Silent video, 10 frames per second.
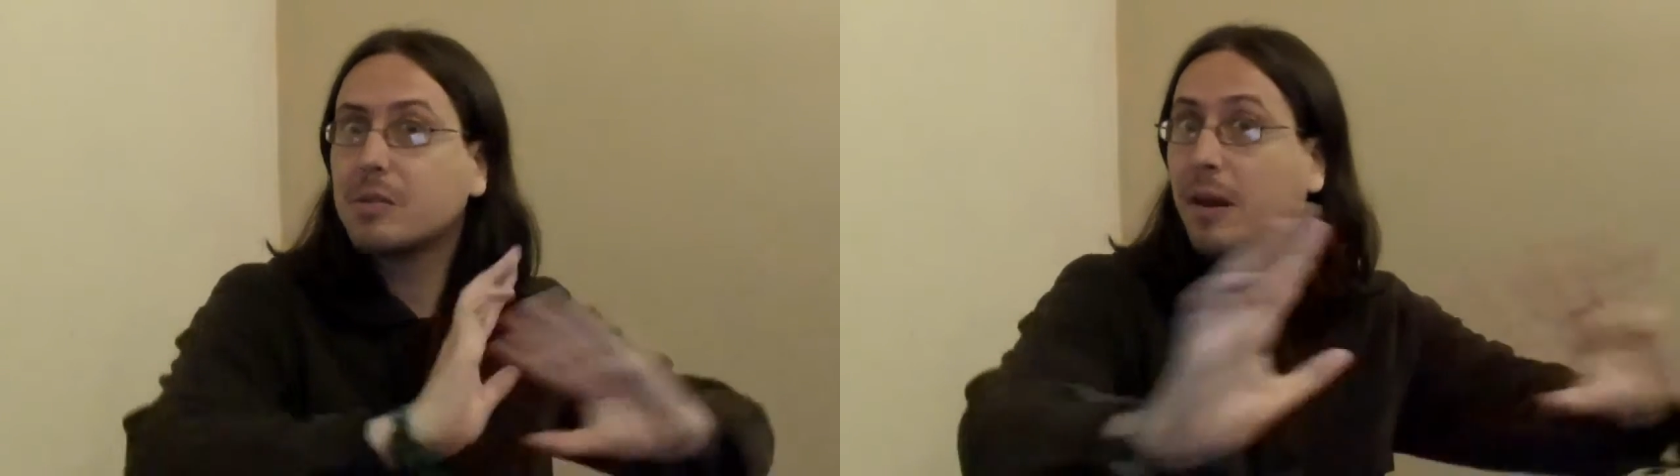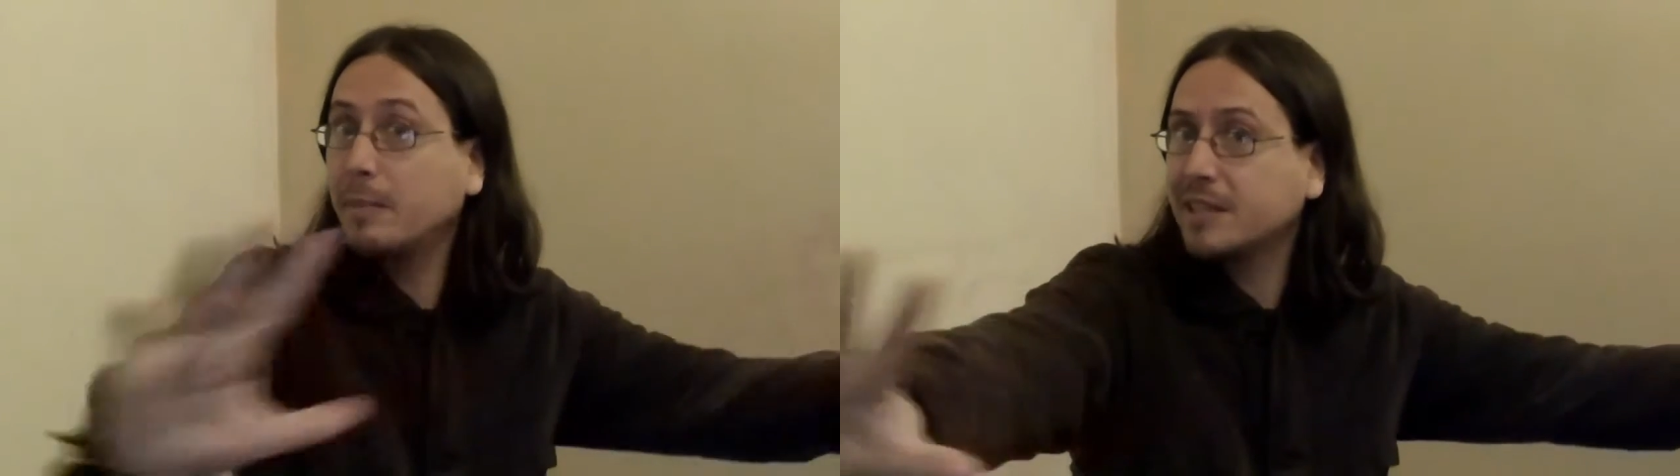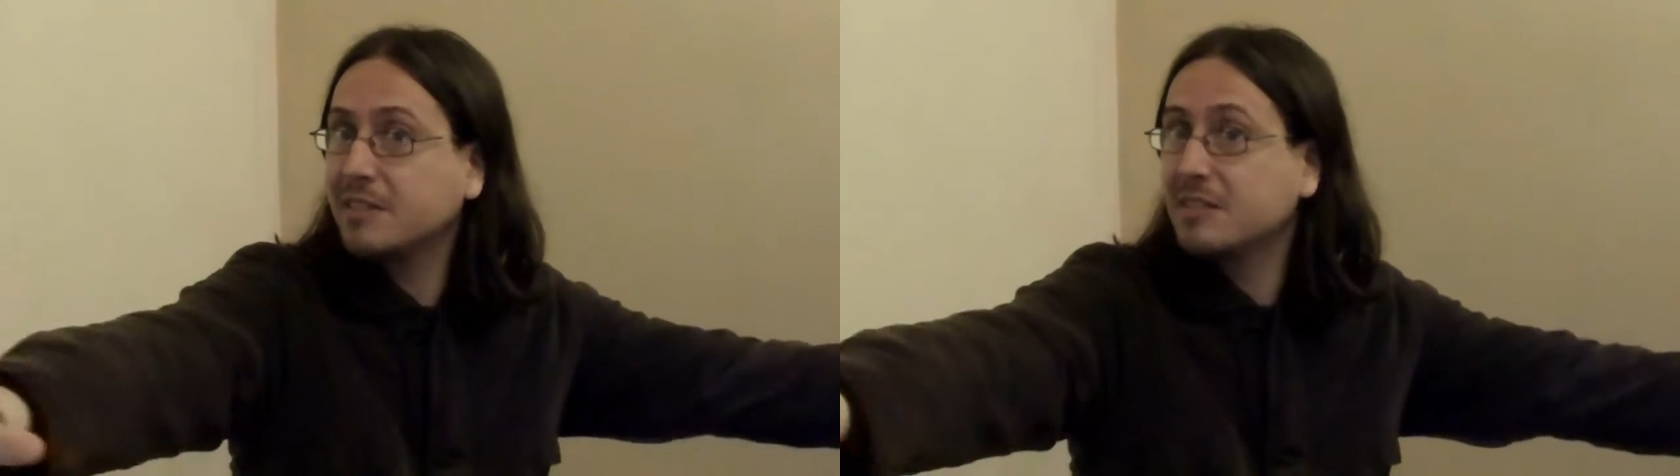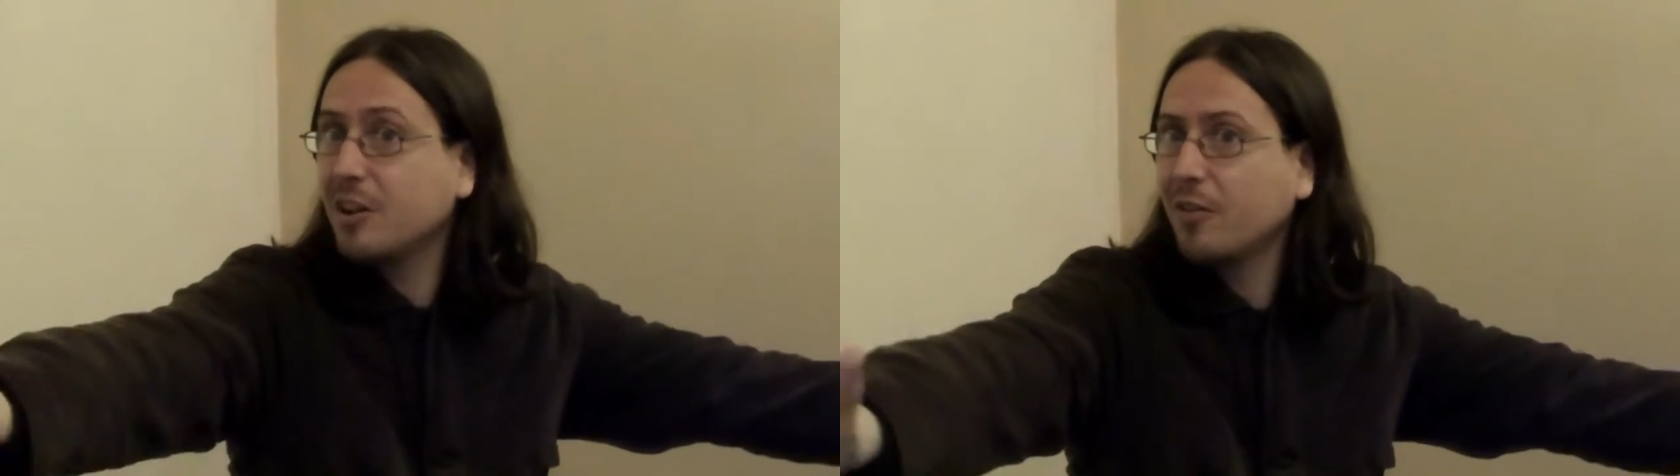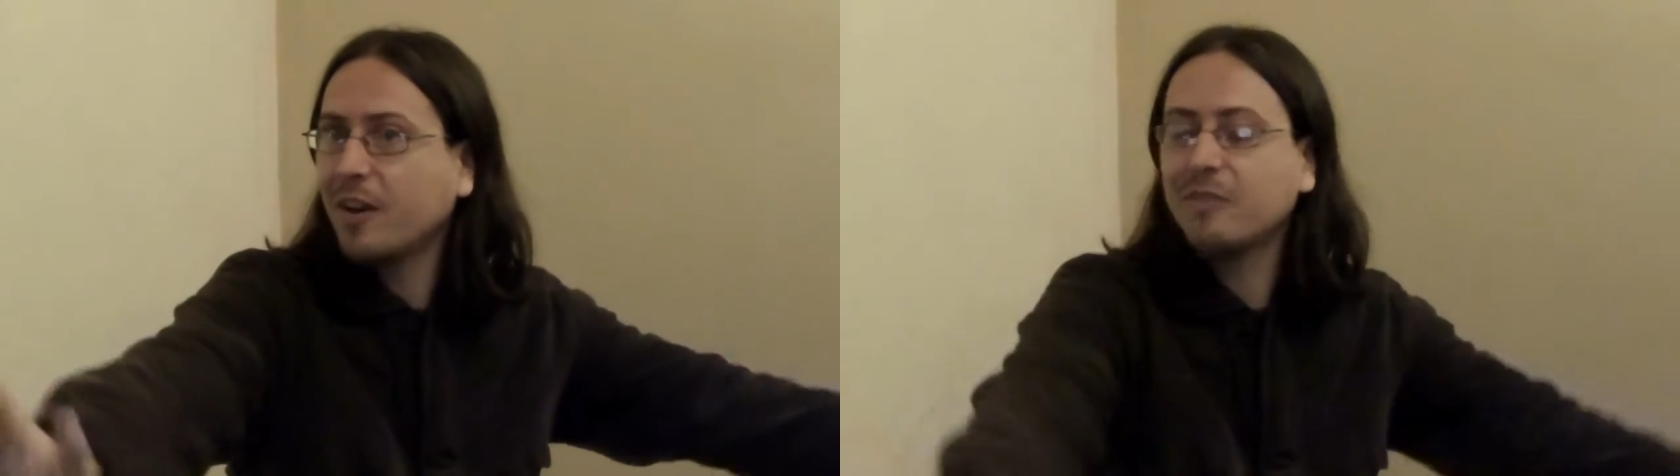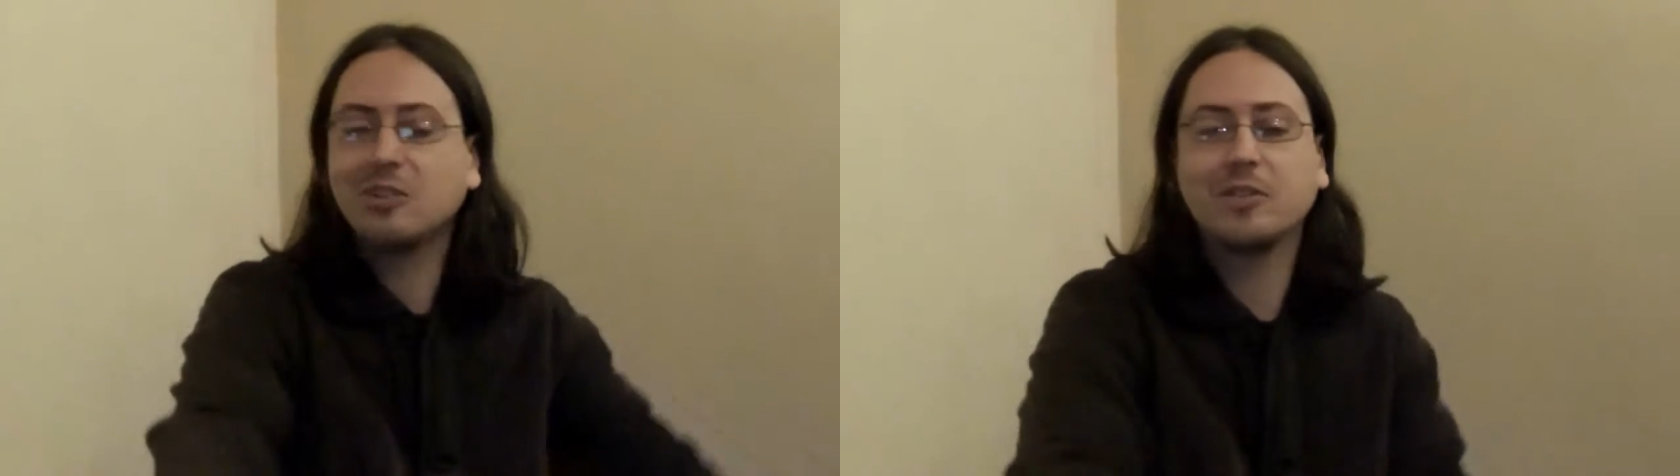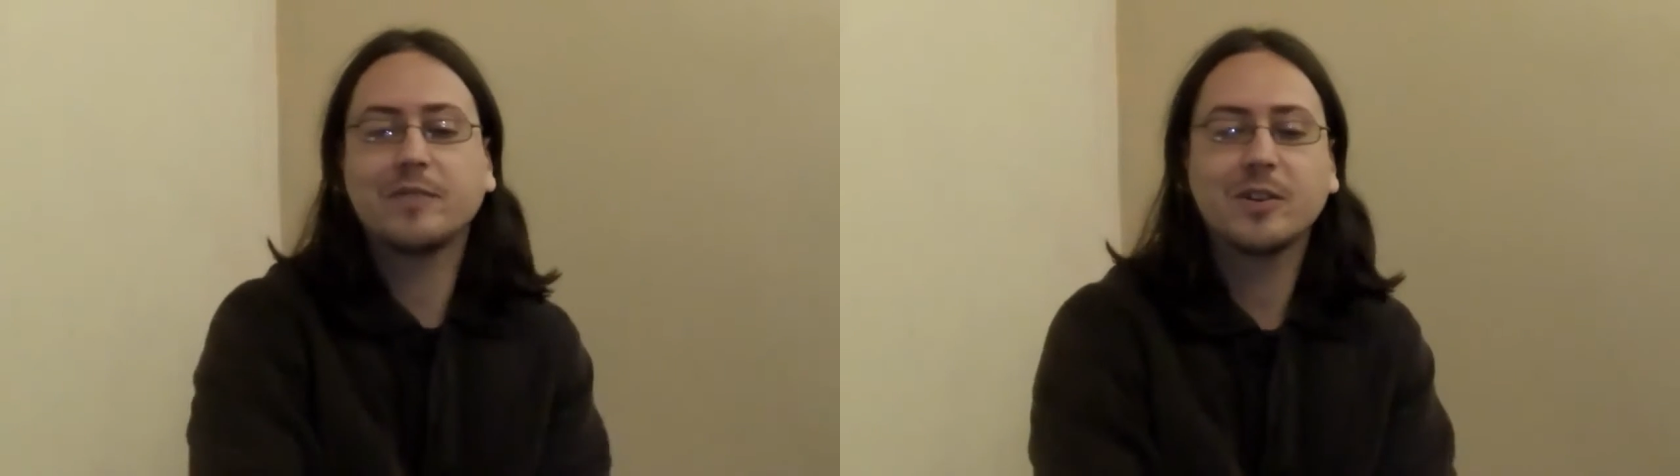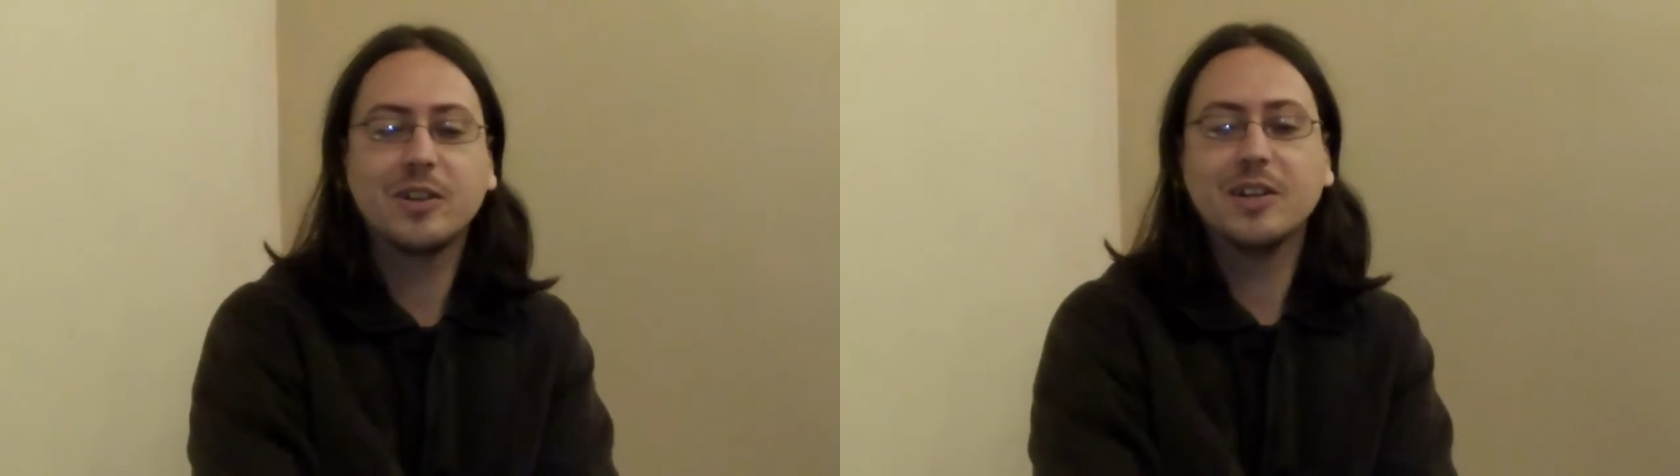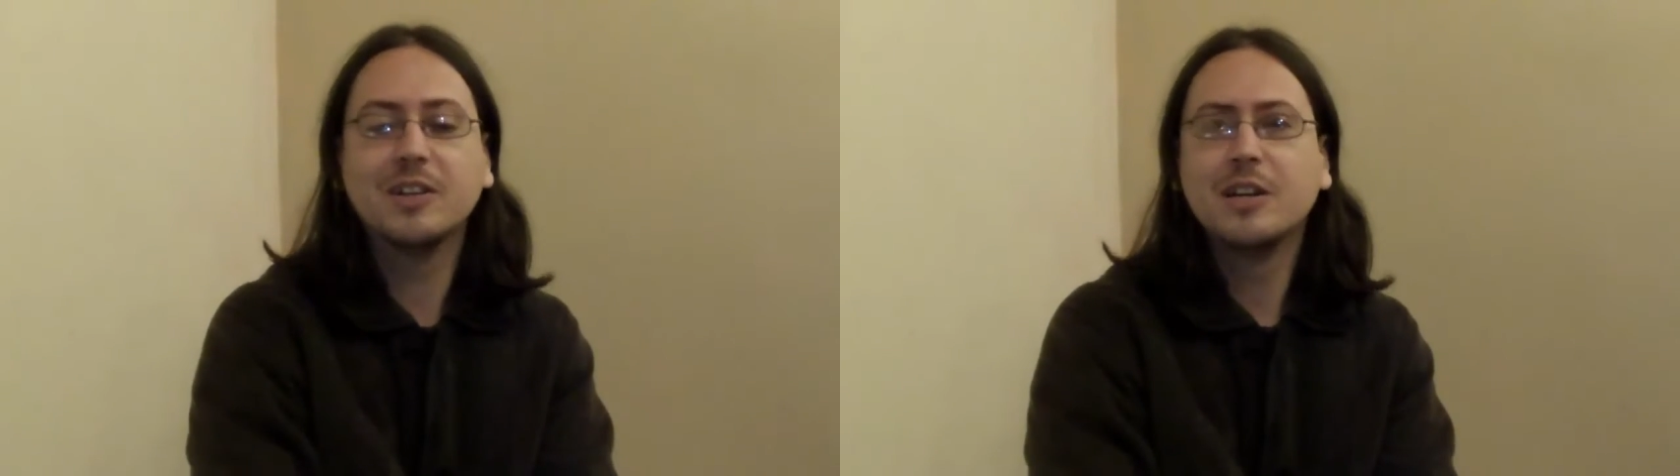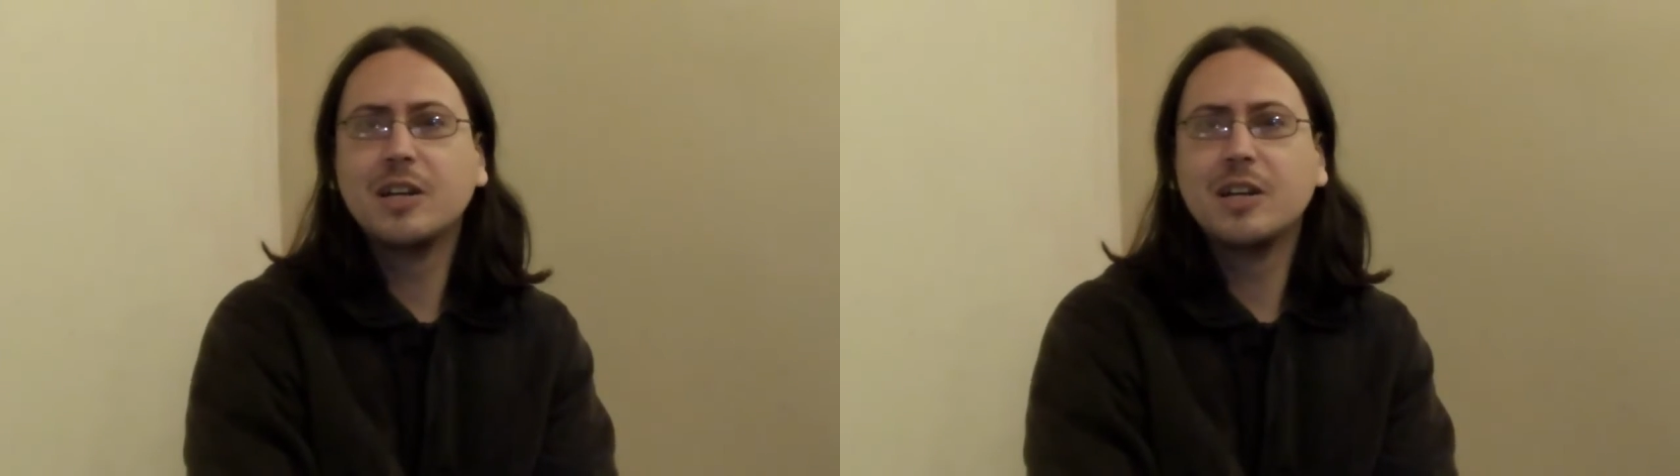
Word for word: 20% off and I've got a